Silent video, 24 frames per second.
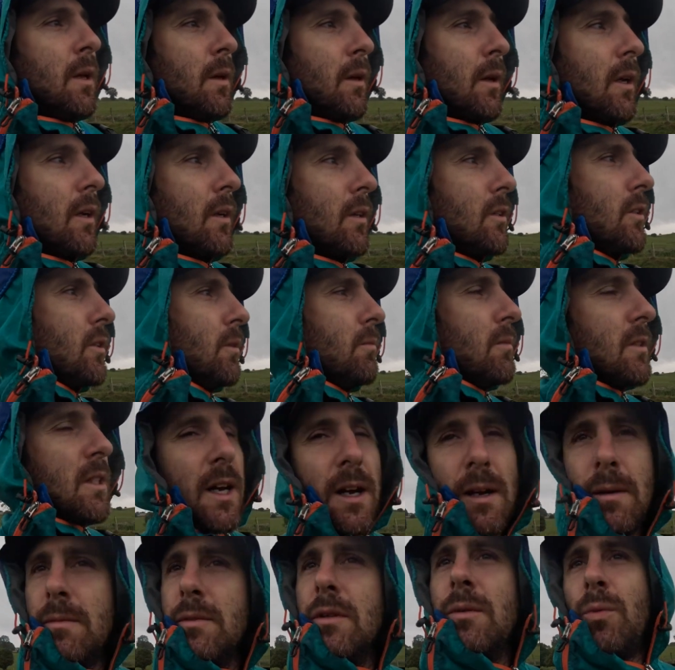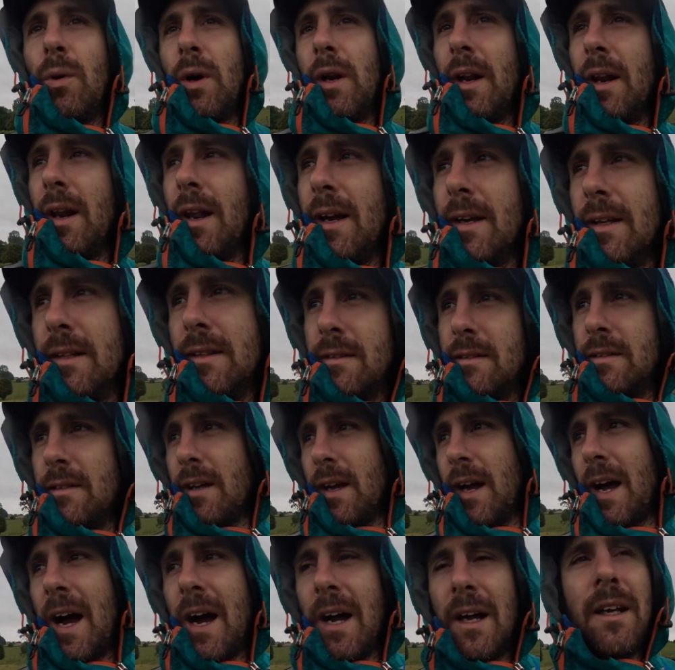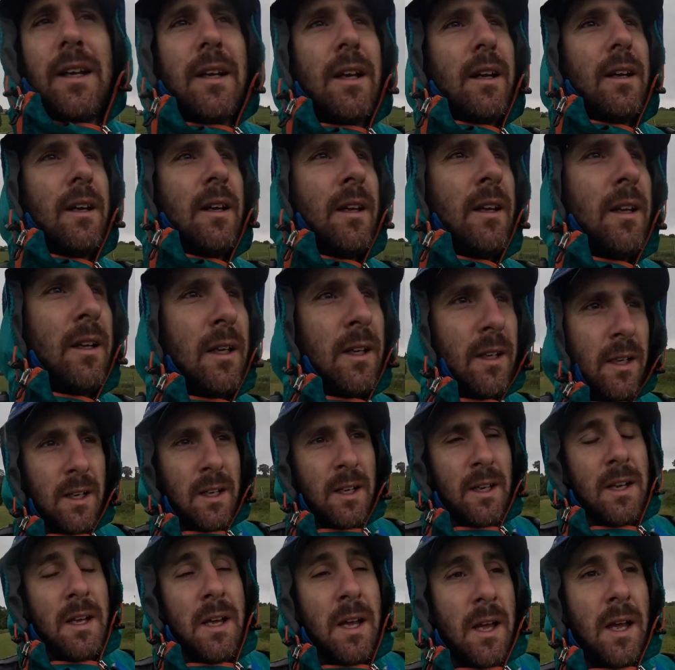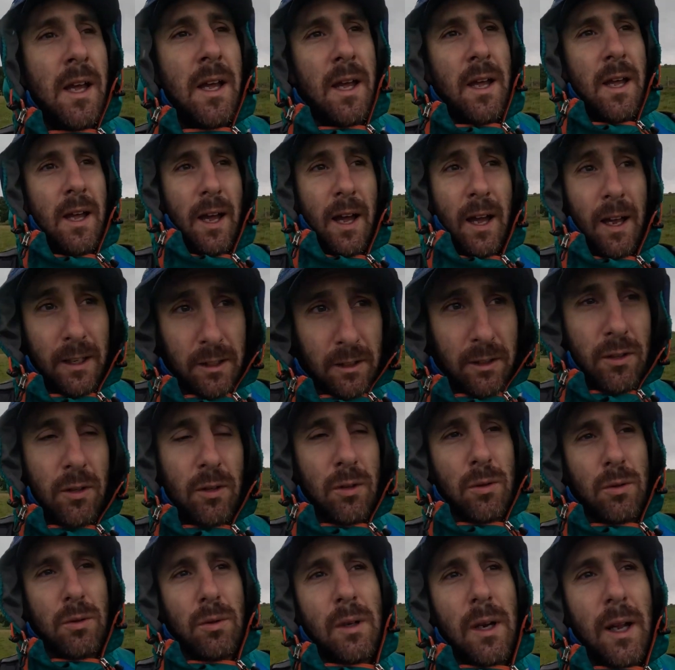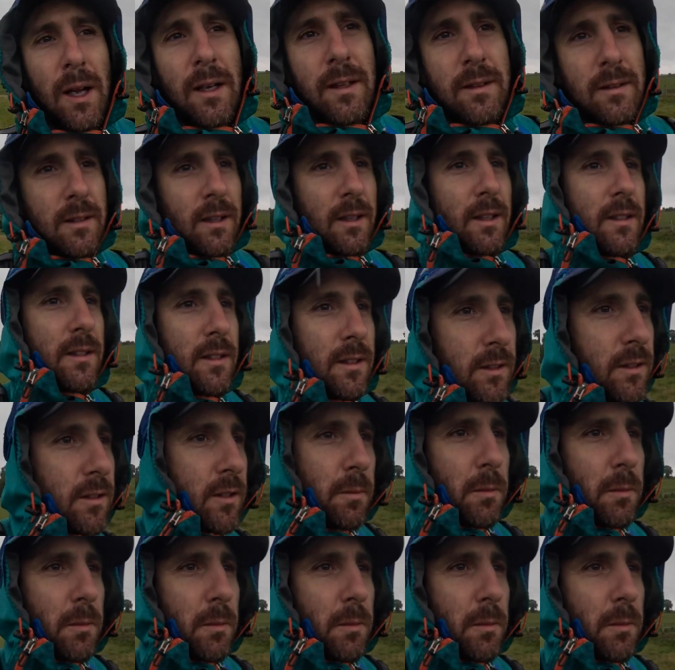Because sometimes when I like to hike, I do like to listen to